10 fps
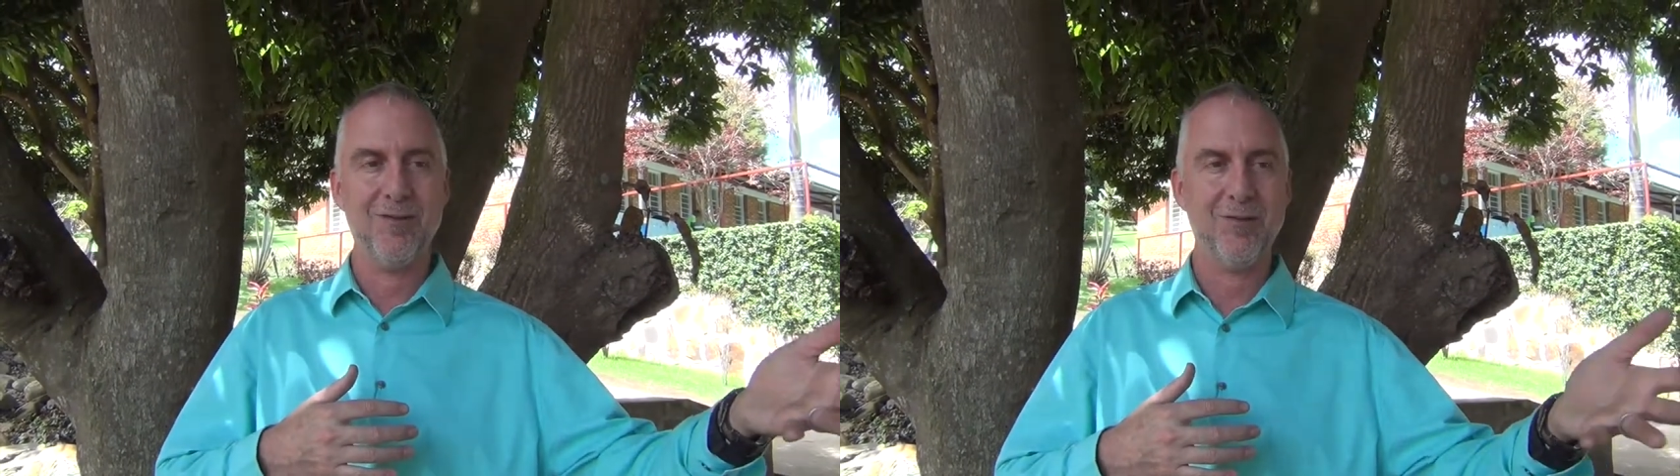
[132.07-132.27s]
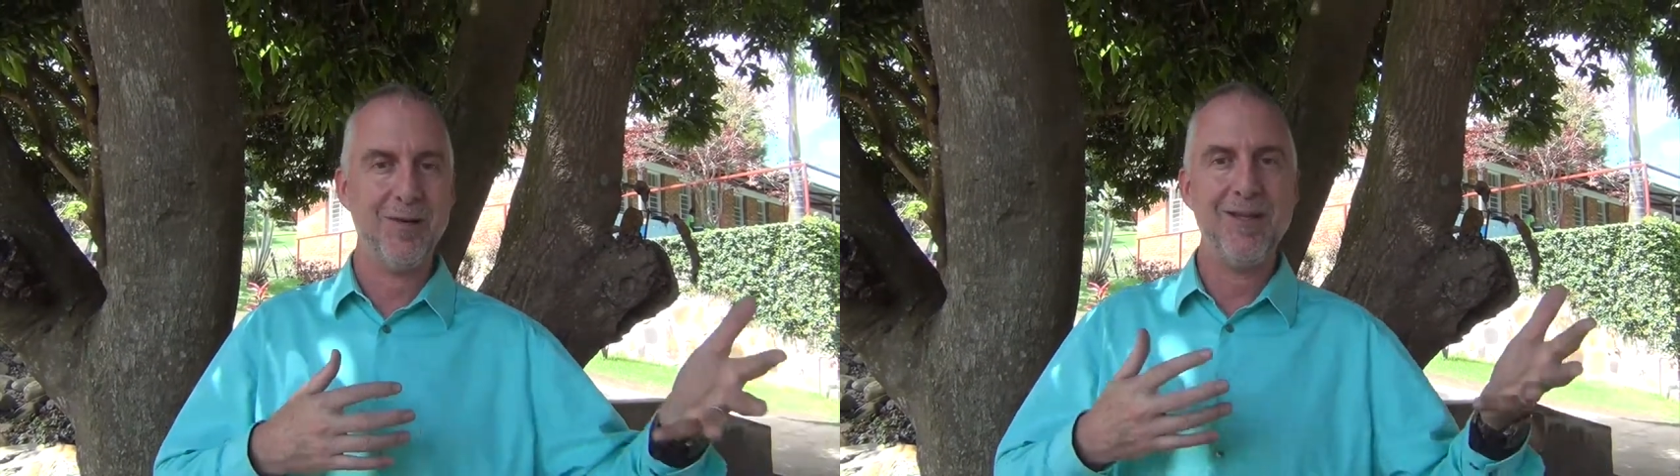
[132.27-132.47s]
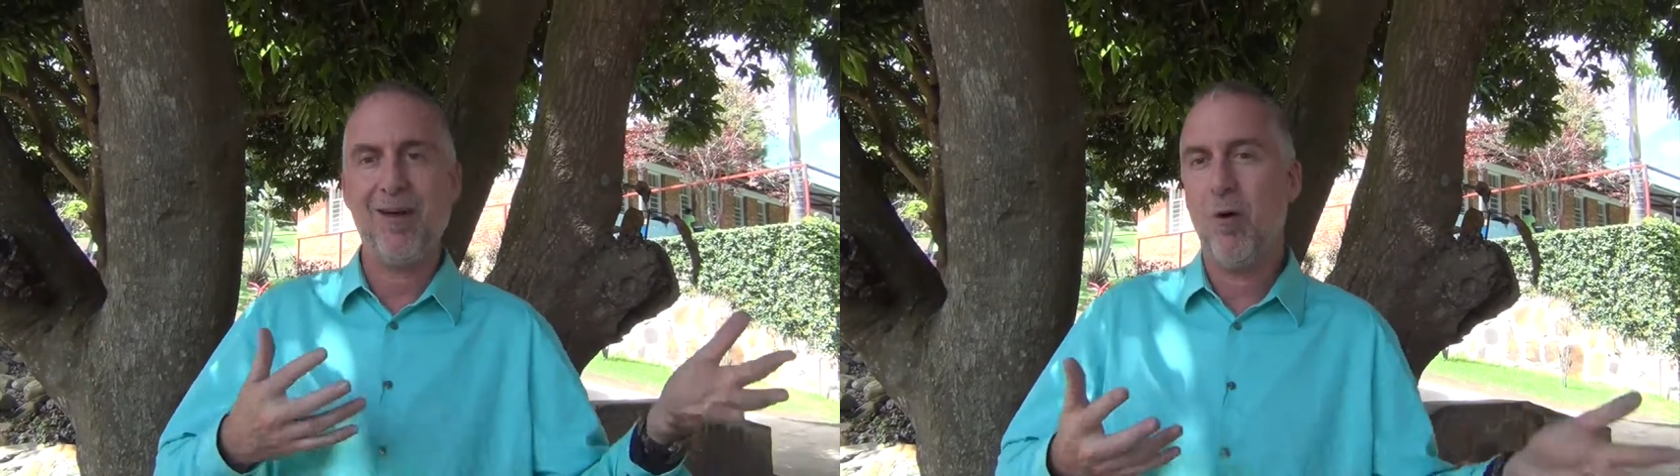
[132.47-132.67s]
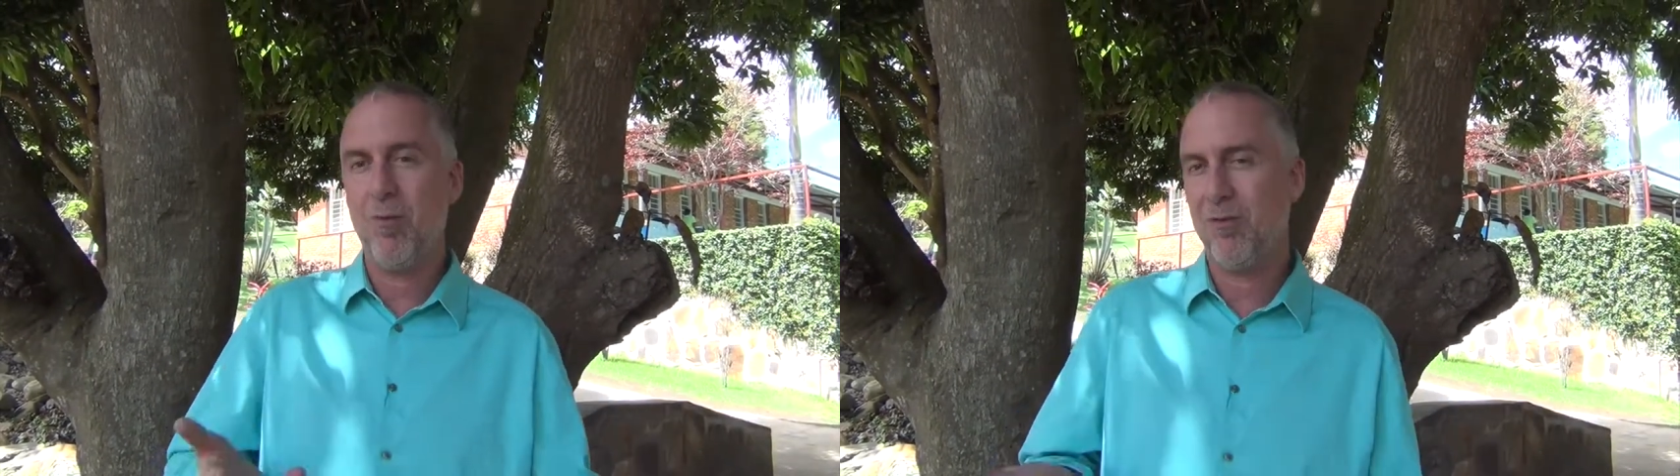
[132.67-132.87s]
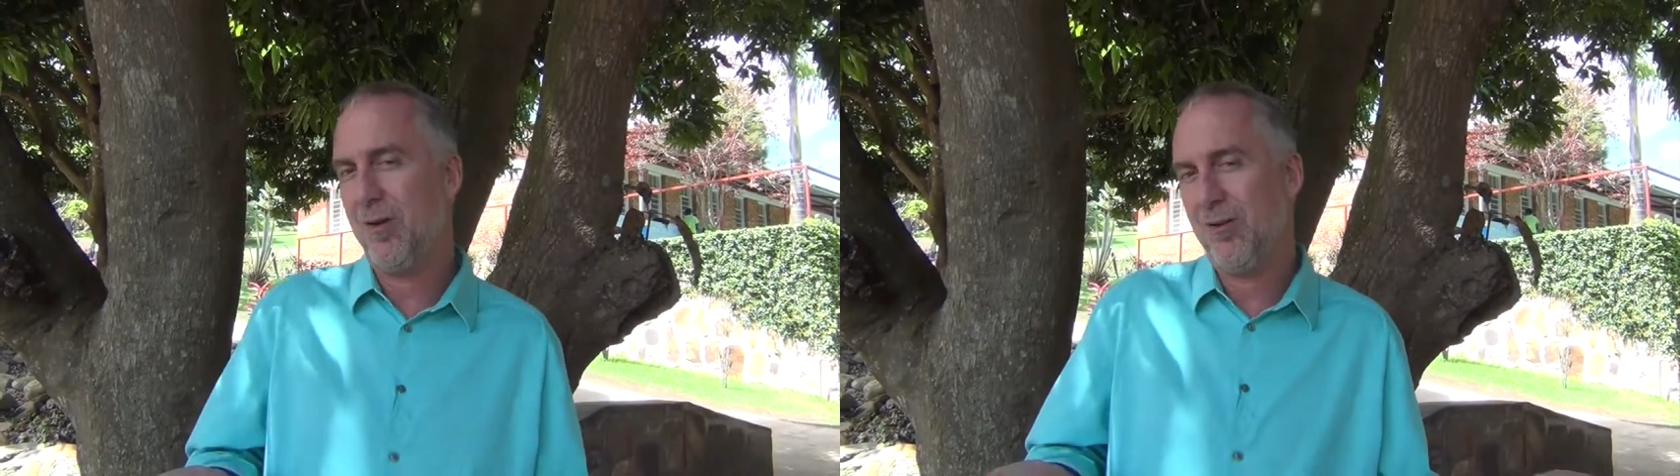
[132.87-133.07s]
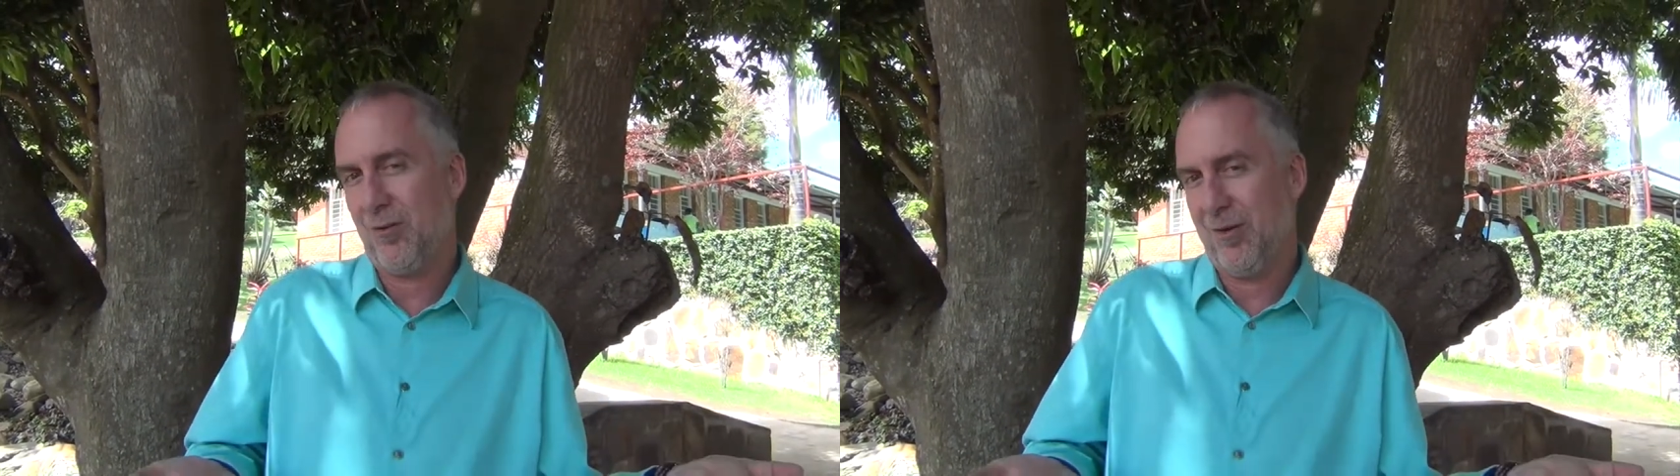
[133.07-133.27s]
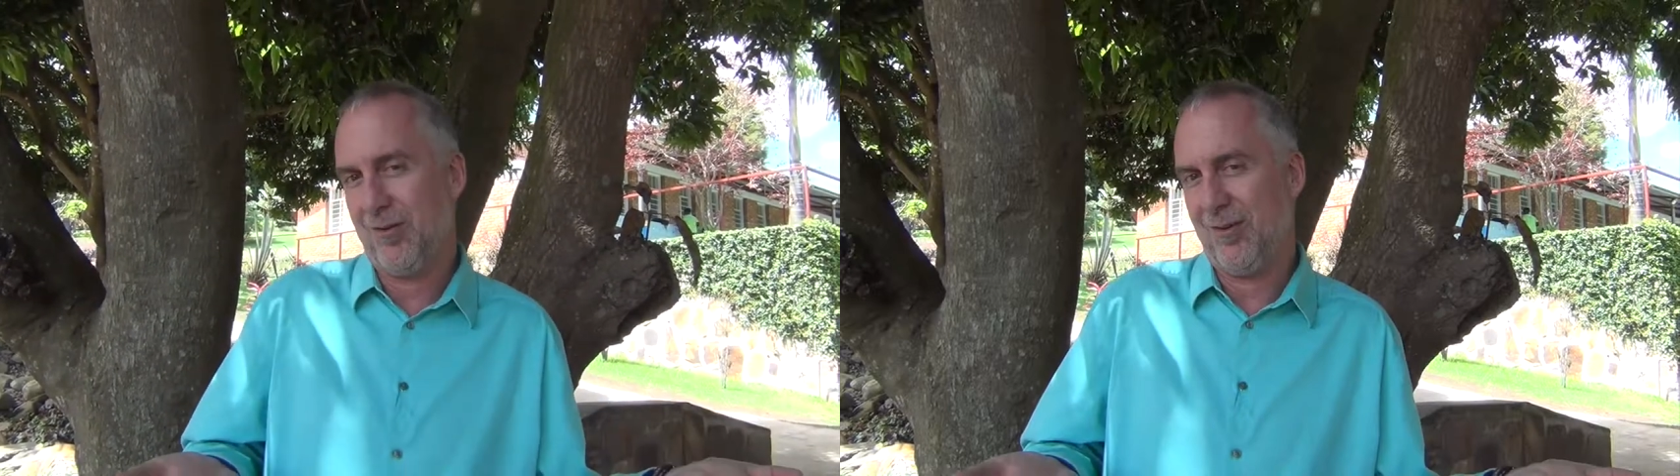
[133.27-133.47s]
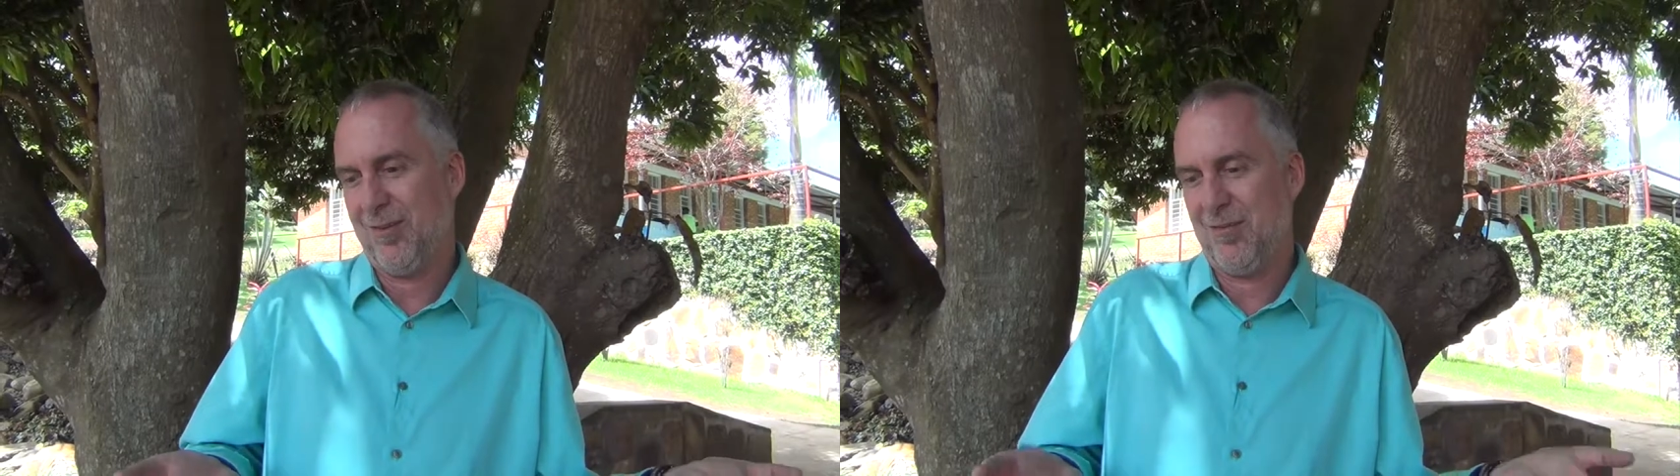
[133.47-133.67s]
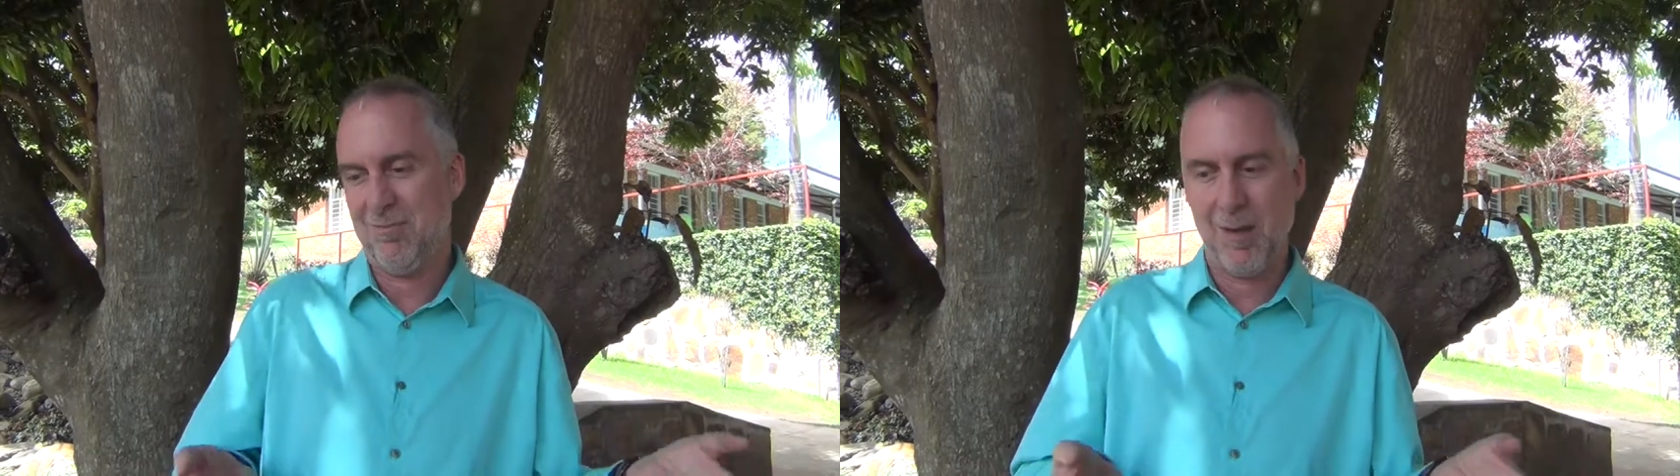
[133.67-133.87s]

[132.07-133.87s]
So we need help with resources.